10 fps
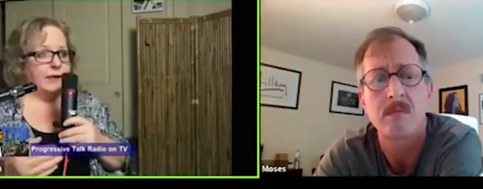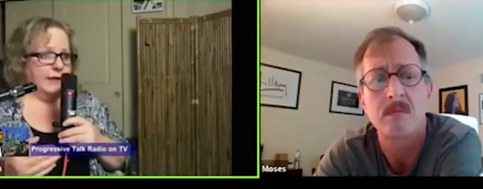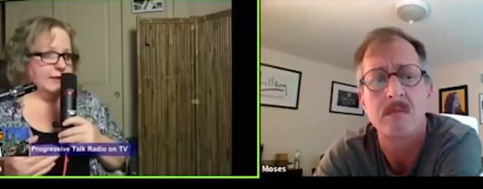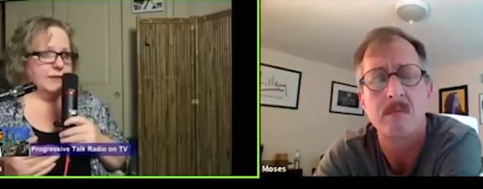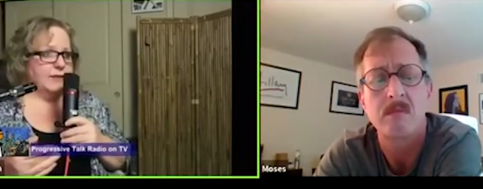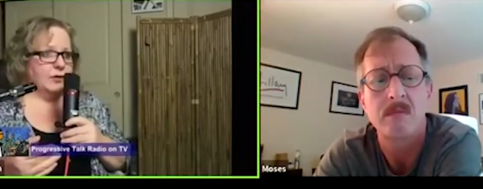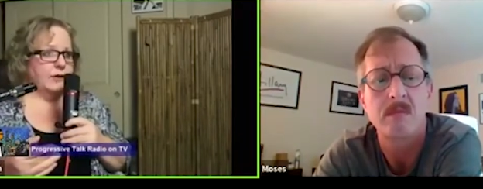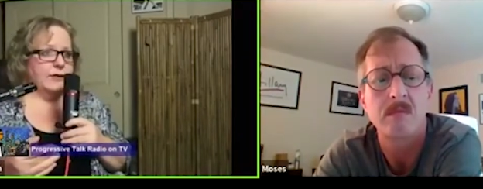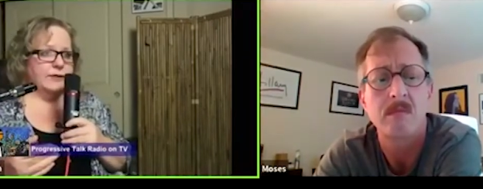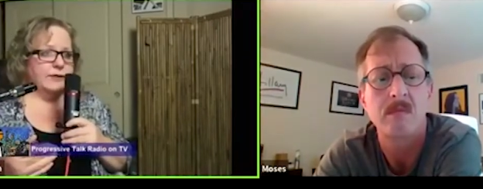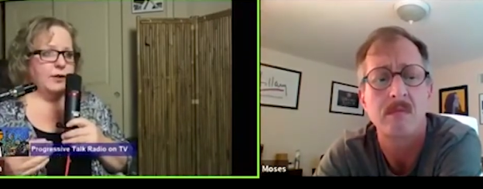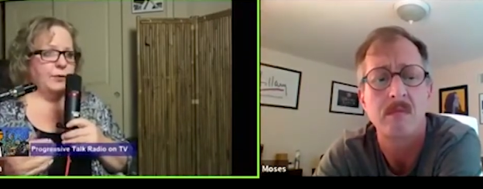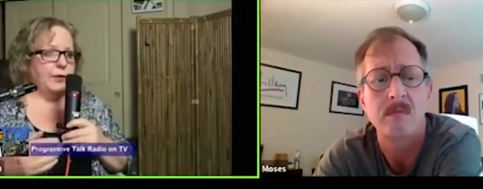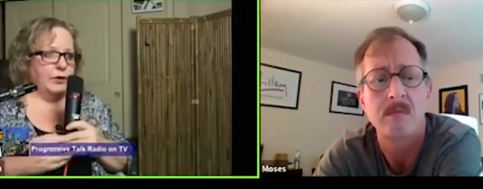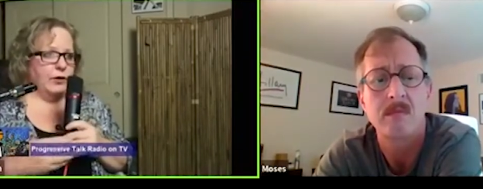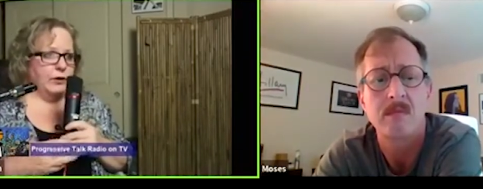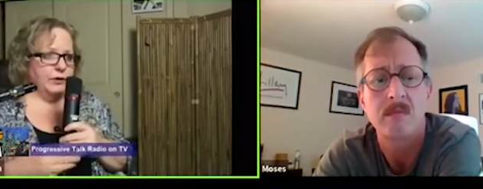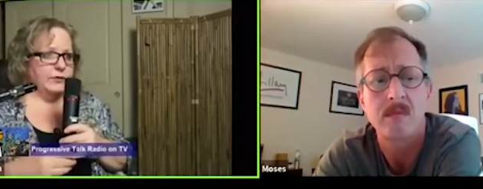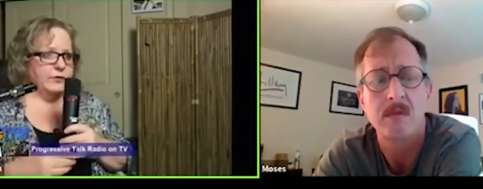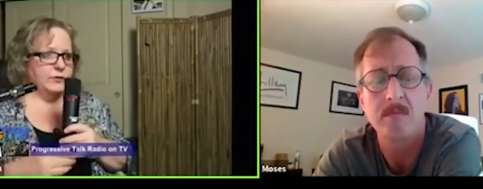Speaker 1: necessarily so in our
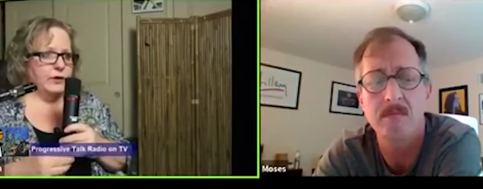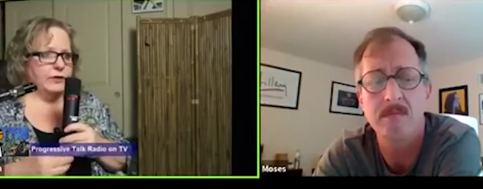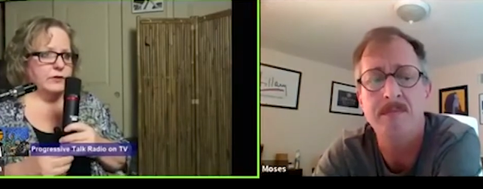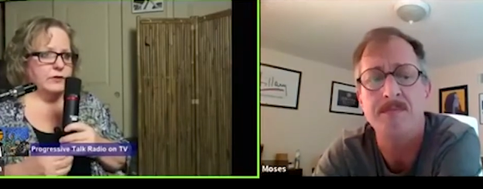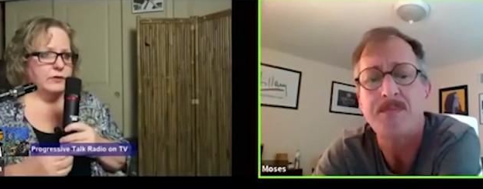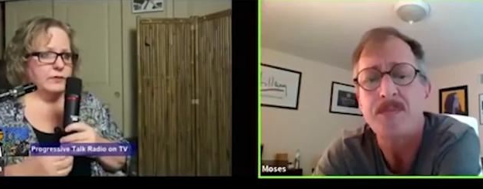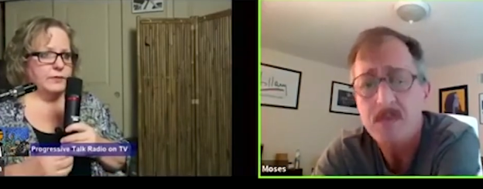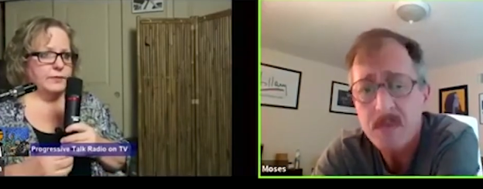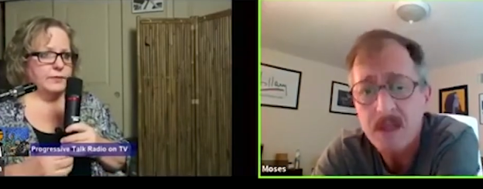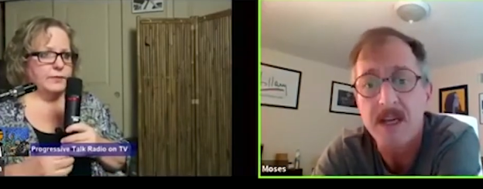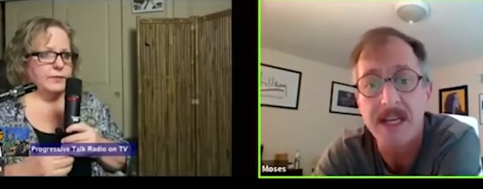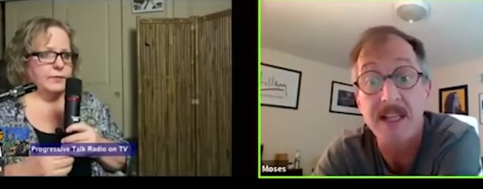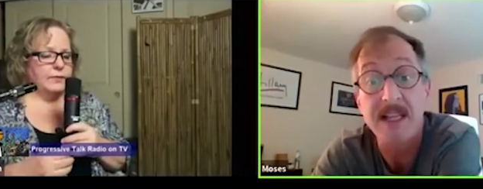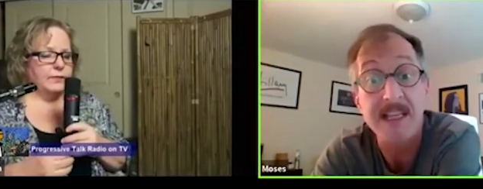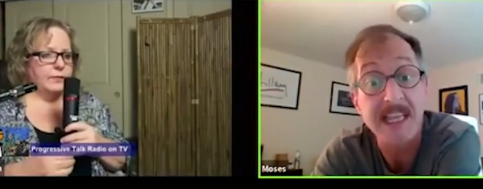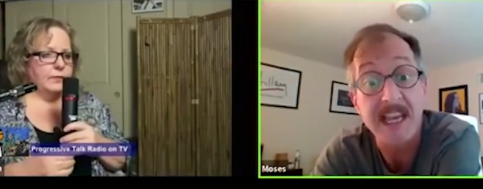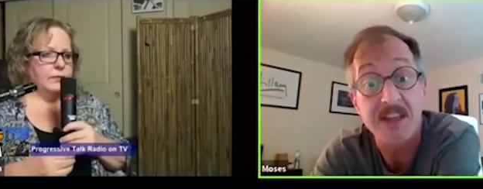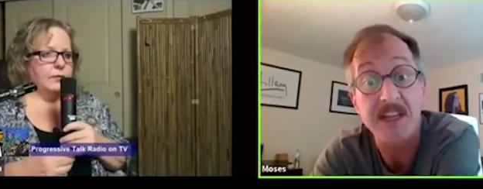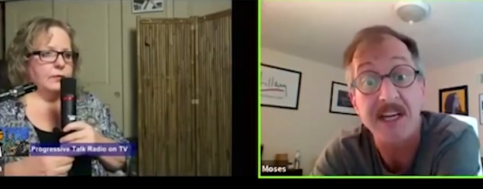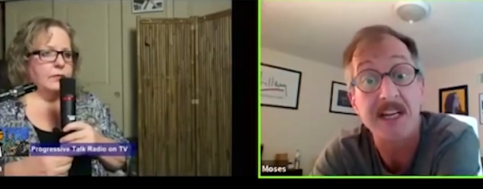districts.
Speaker 2: It,
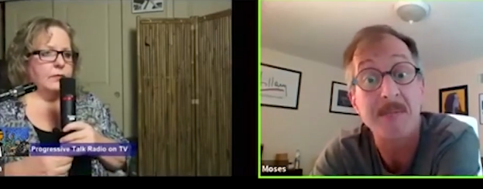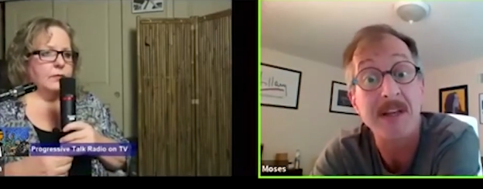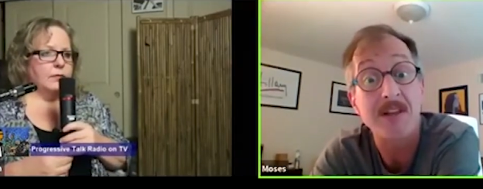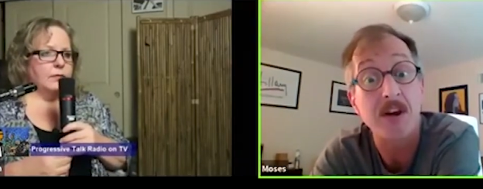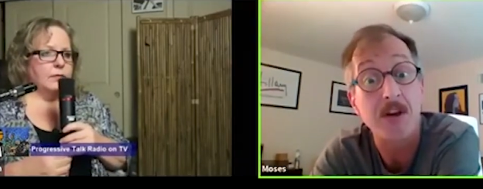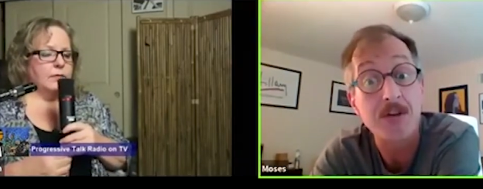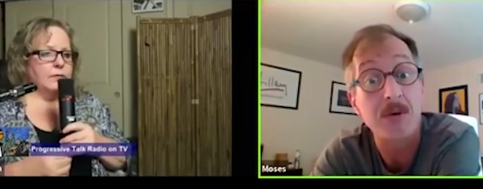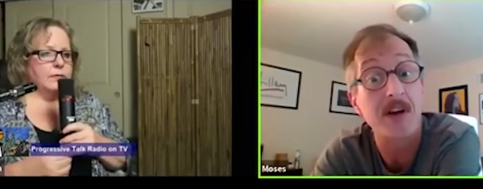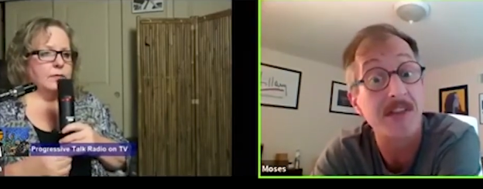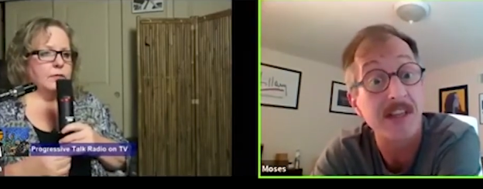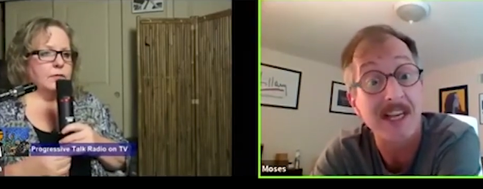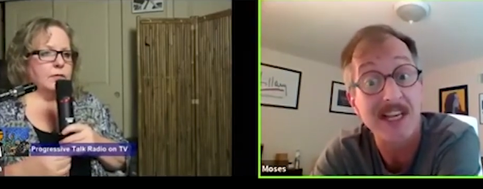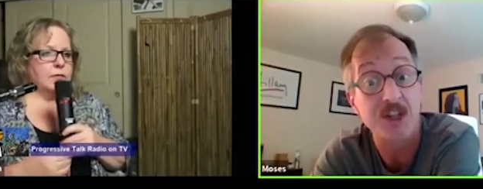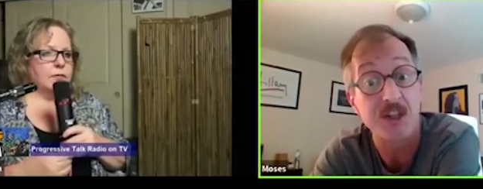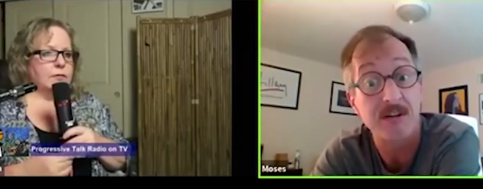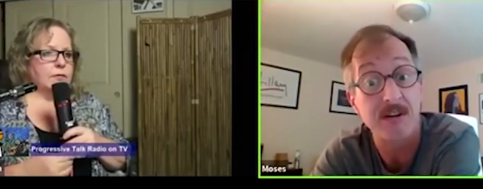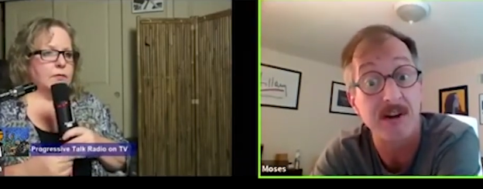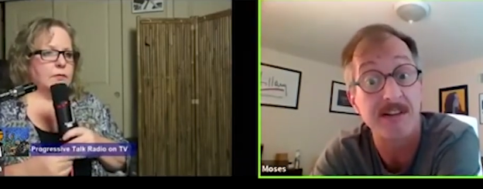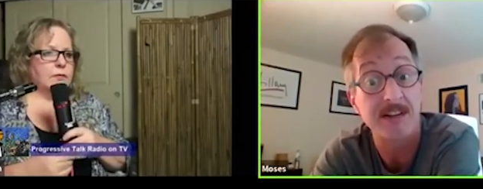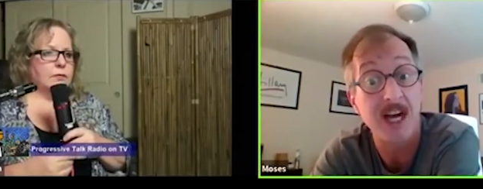yes, and it depends also on the
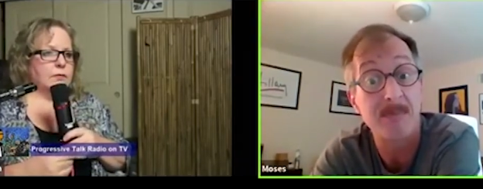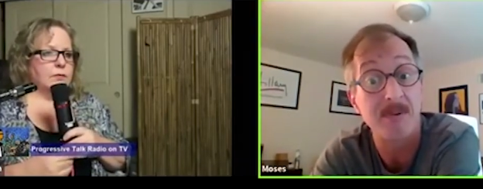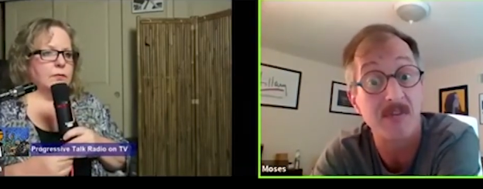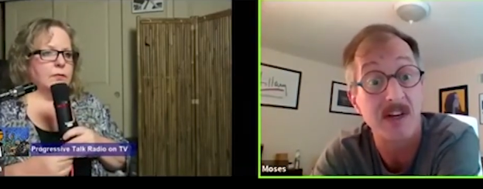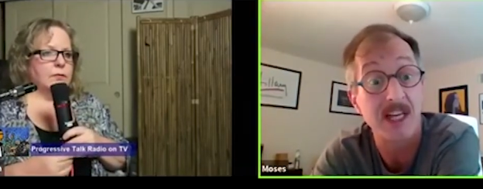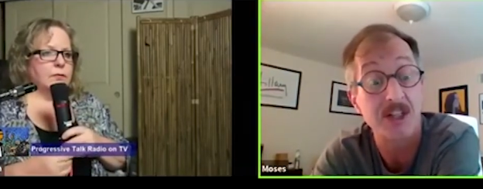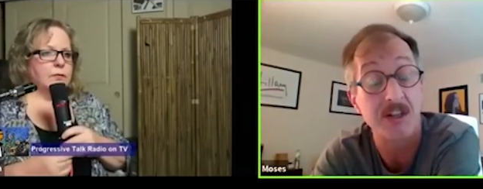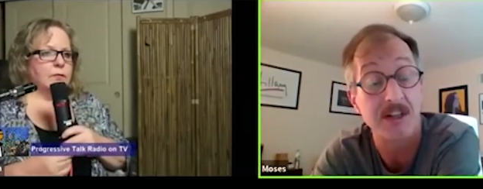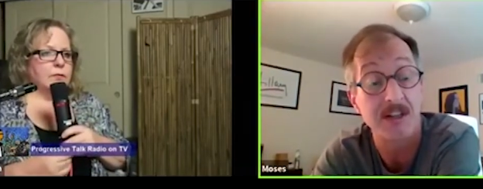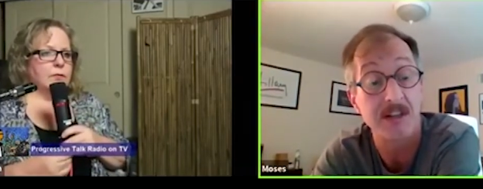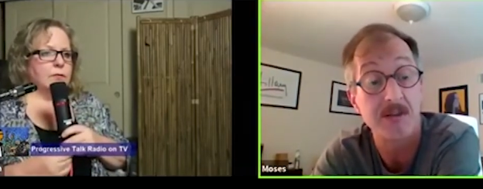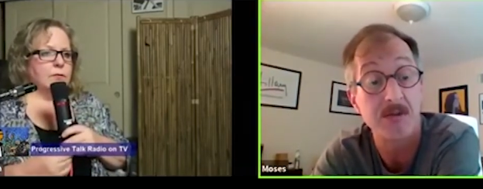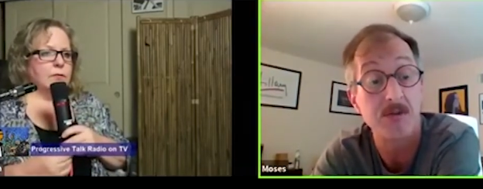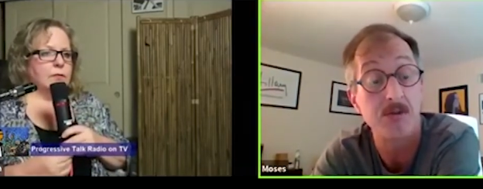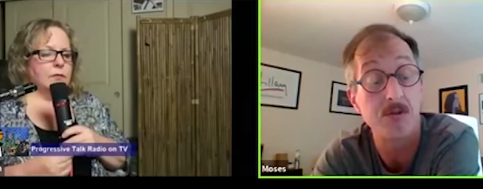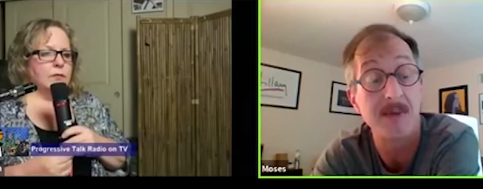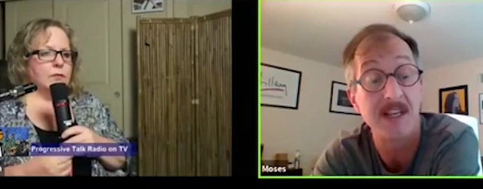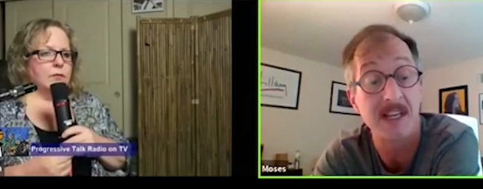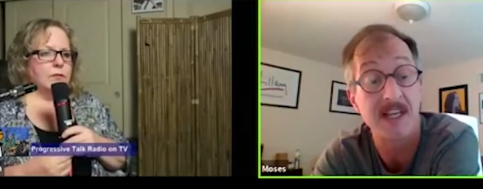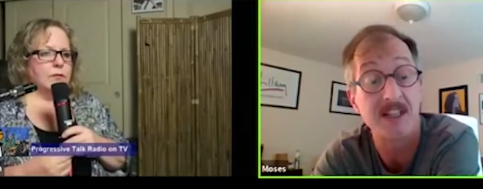election, on the type of election it is, who's
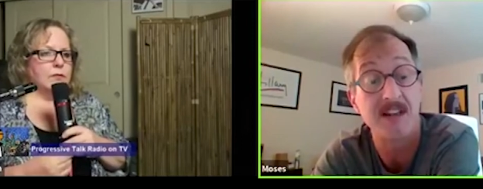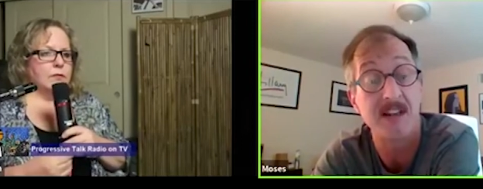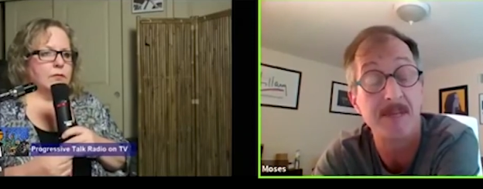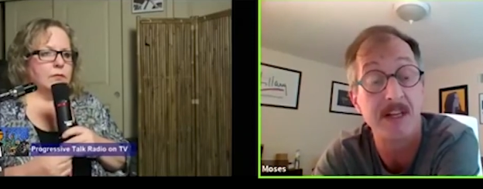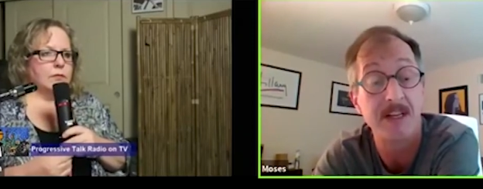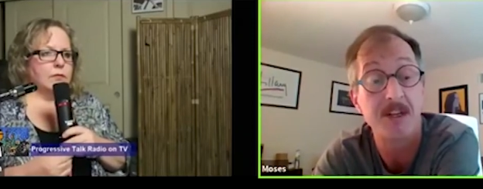being elected. I mean, on